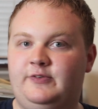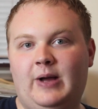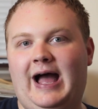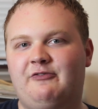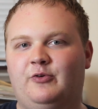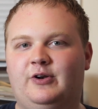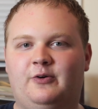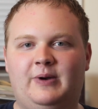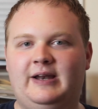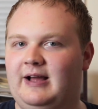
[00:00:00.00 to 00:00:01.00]
if you have one
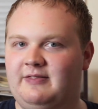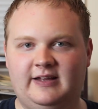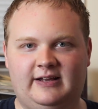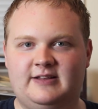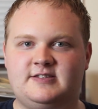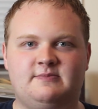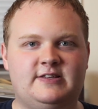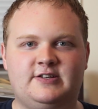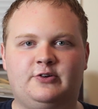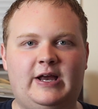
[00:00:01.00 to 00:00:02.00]
already, I think it's
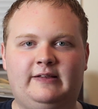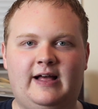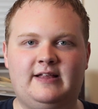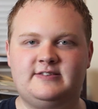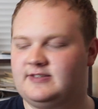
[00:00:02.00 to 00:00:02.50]
it's a great lens.